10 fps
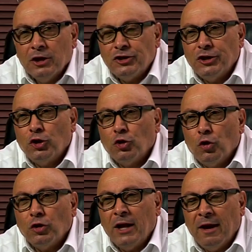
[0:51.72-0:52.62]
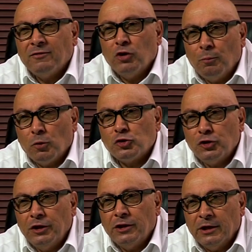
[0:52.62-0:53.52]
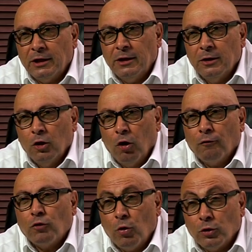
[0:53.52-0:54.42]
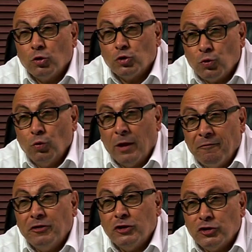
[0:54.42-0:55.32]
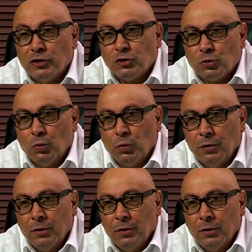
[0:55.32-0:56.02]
she did not have the opportunity of going to school and finishing school.